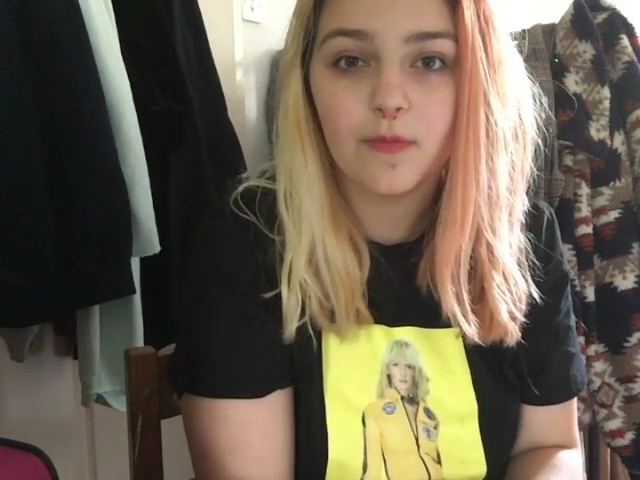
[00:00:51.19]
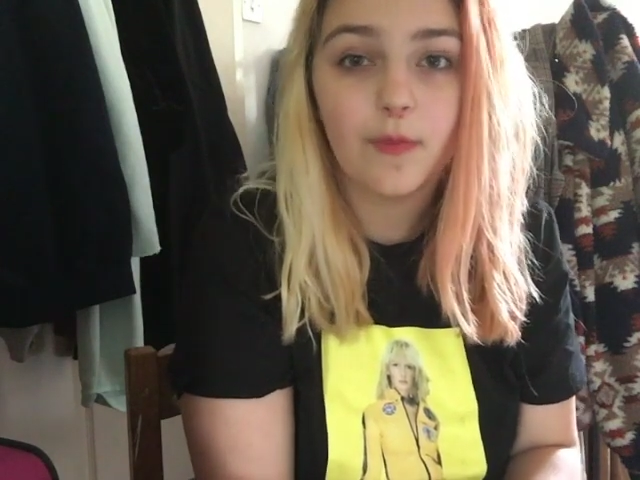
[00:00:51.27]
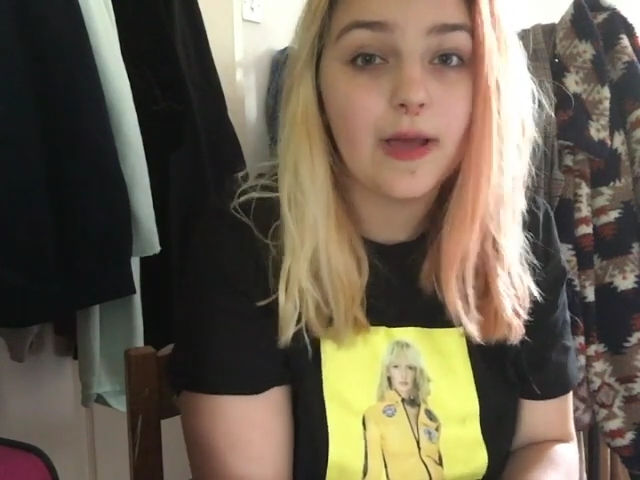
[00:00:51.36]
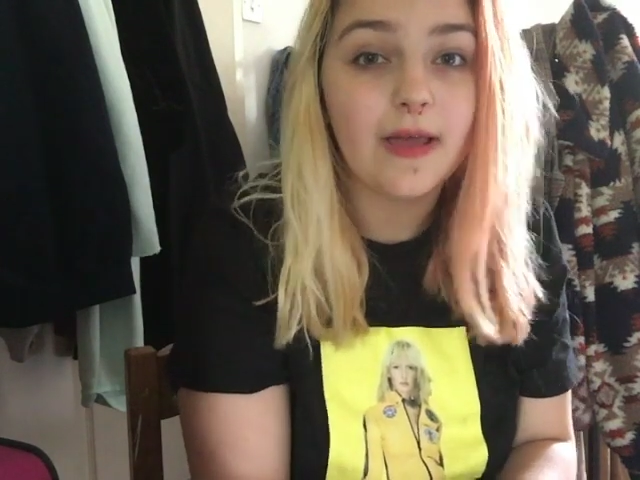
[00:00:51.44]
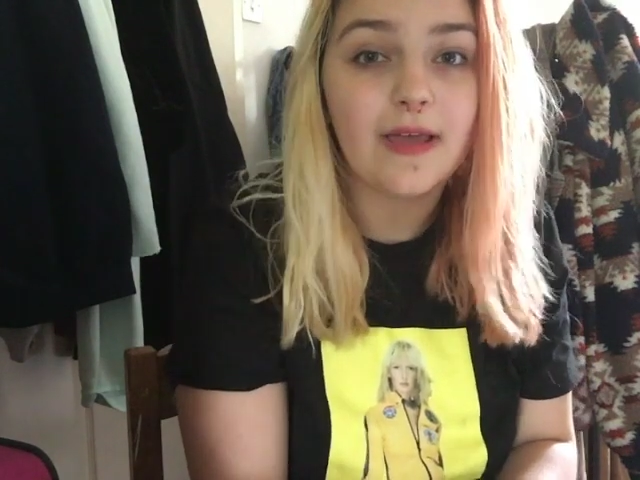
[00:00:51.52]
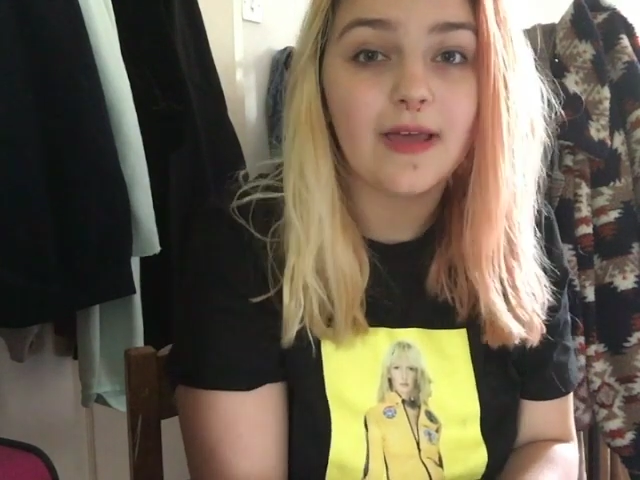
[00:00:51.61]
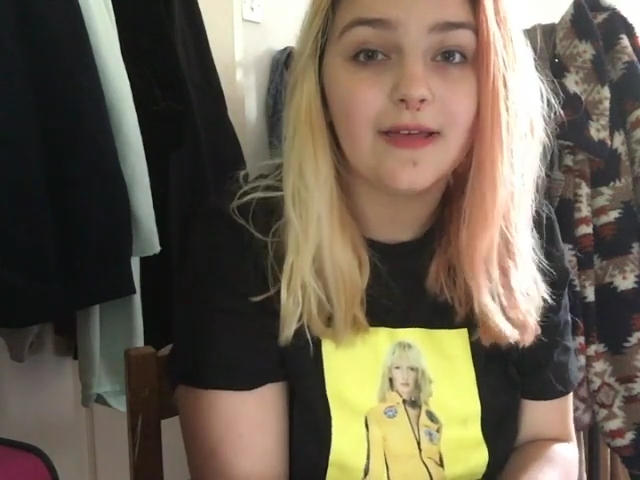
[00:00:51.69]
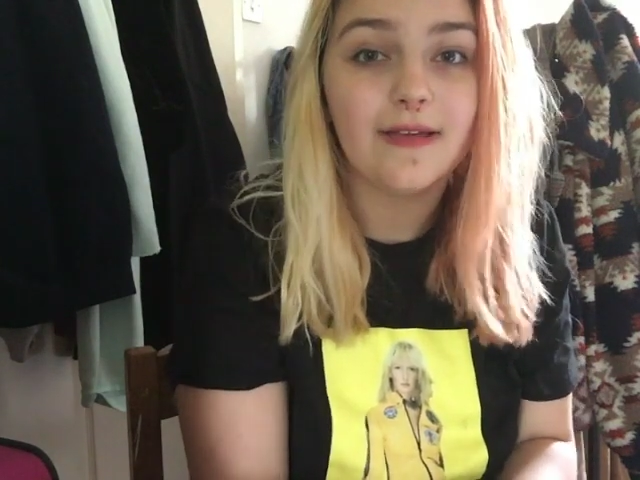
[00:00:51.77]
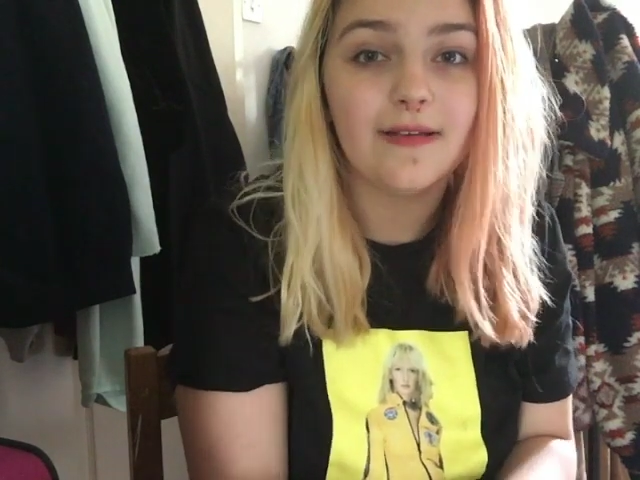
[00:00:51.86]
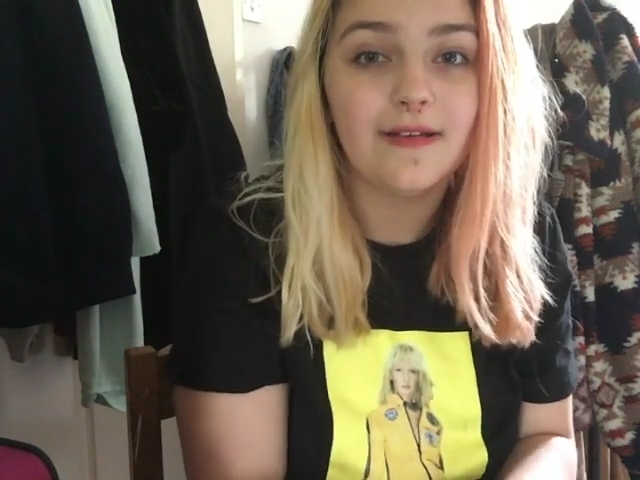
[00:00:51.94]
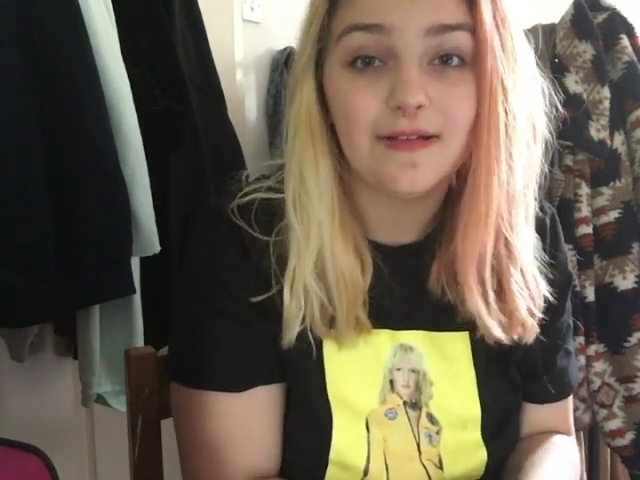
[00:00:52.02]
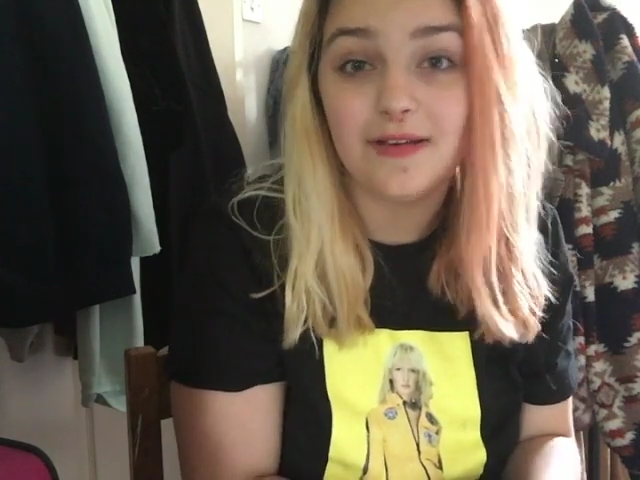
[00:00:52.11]
way
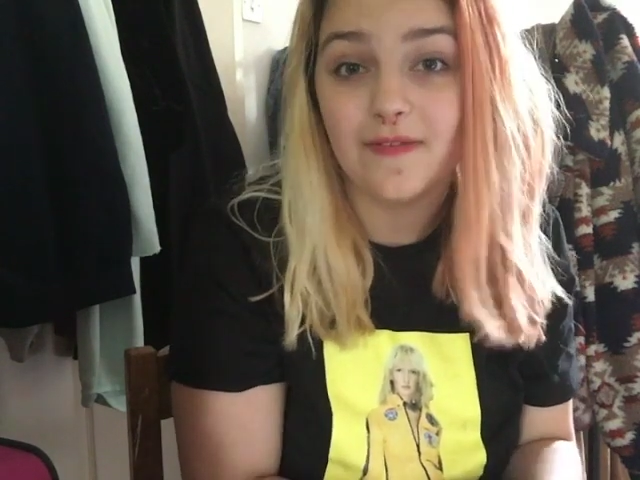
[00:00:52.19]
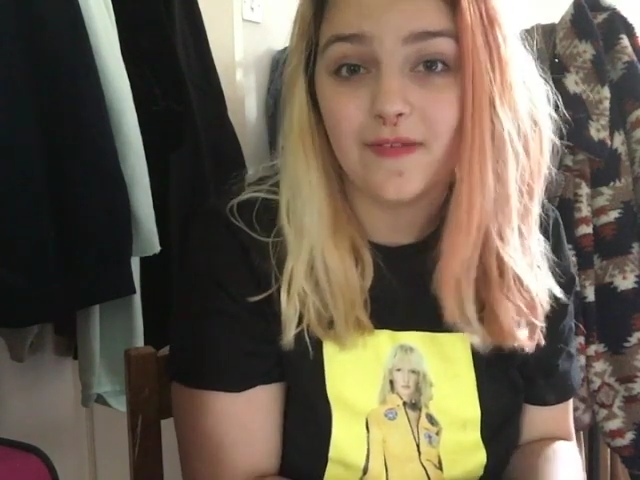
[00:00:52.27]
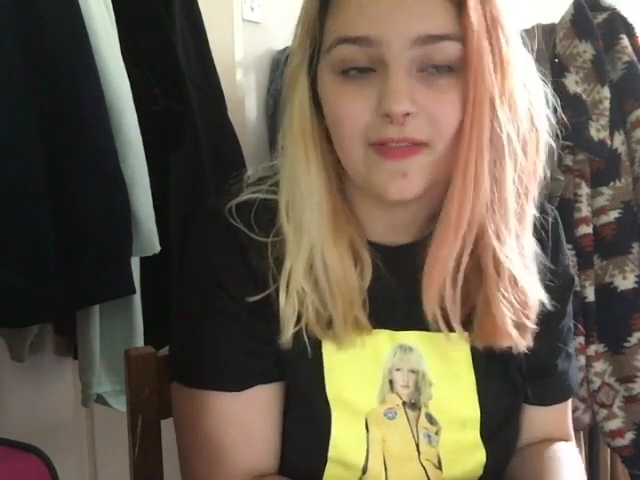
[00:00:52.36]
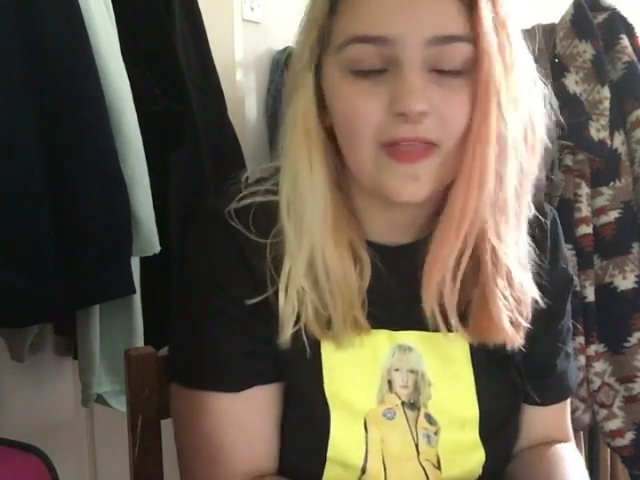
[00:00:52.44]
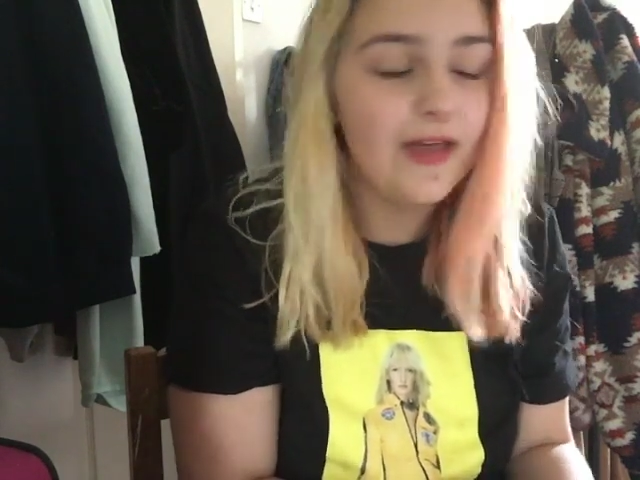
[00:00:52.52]
at achieving